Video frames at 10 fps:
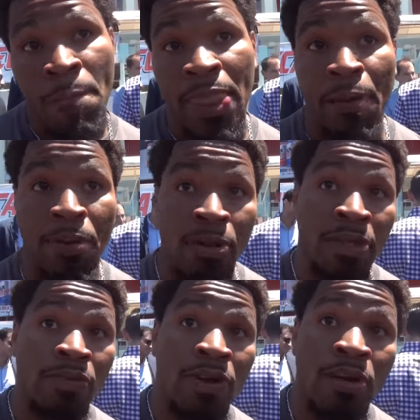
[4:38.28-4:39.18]
they put him
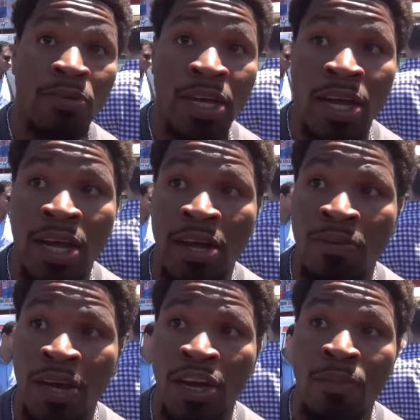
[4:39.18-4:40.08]
in the ring with
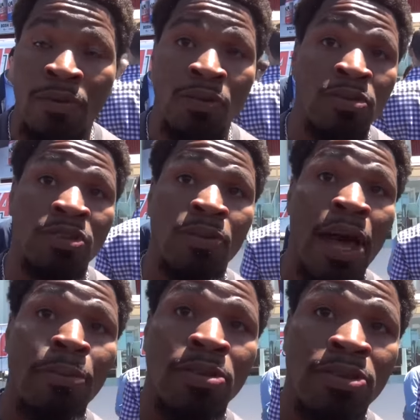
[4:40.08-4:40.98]
Kell Brook. We'll see what
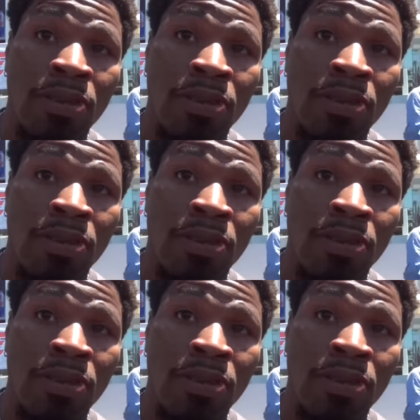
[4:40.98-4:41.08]
happens.